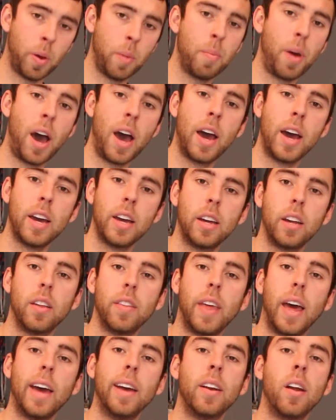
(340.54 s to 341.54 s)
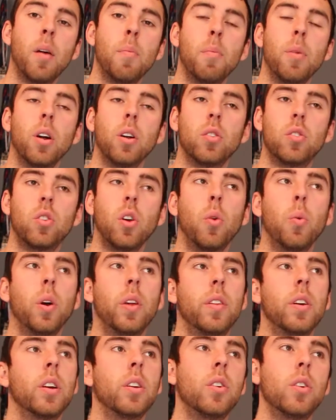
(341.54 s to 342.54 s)
by that number. So
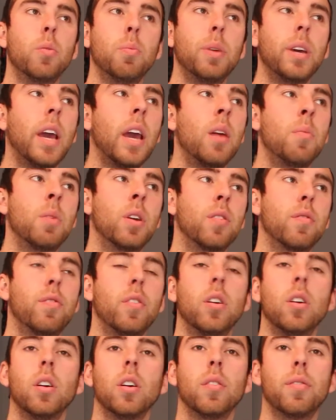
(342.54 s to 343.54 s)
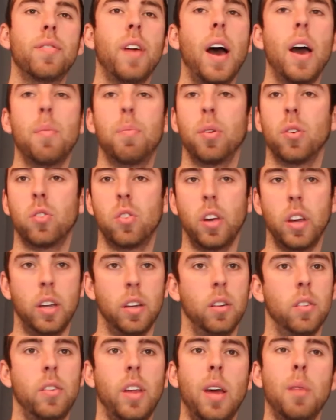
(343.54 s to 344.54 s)
whether you be aiming for
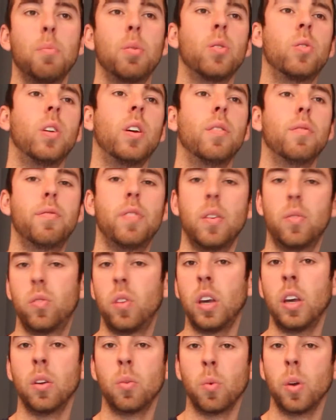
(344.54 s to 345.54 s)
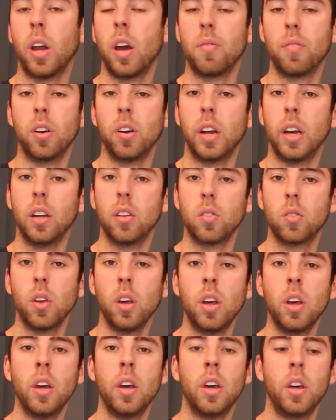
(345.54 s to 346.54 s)
5%, 10%, 15, whatever it is,
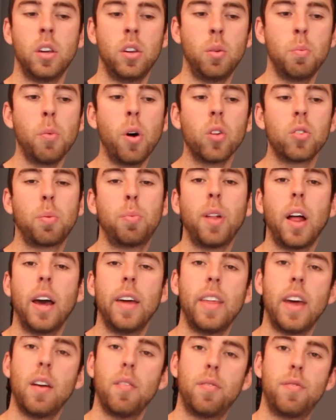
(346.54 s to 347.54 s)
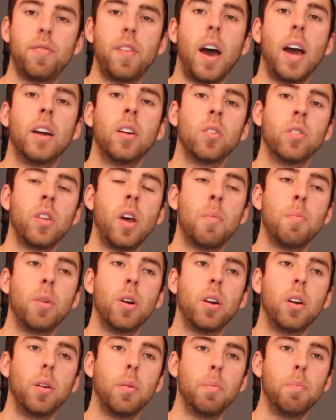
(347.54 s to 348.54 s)
you multiply that final
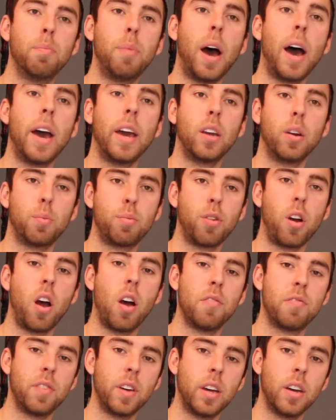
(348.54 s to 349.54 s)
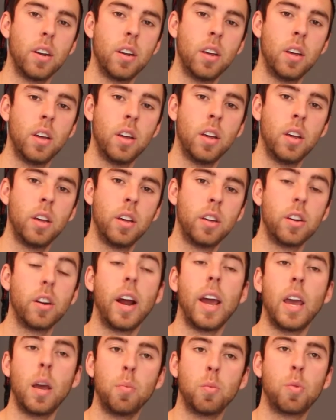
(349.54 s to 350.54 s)
number by your profit,
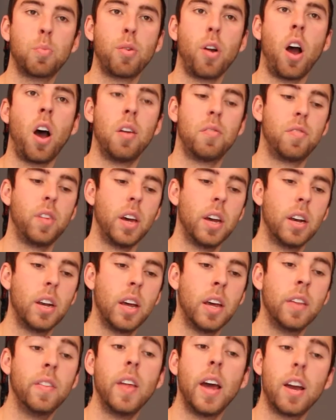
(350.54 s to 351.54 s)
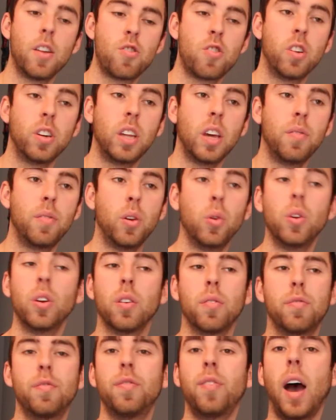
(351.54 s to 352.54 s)
your aimed profit, and that should give you
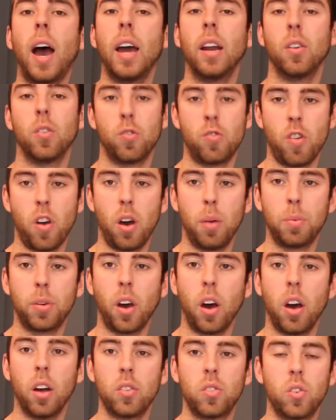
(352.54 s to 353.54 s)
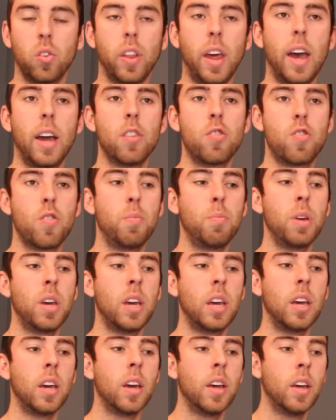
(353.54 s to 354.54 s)
your final job cost. So that should
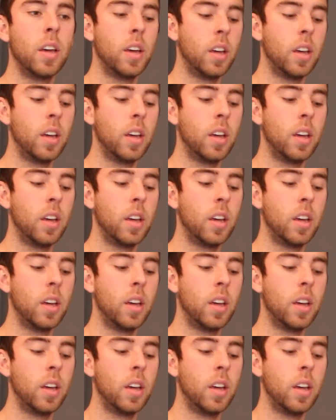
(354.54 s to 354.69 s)
be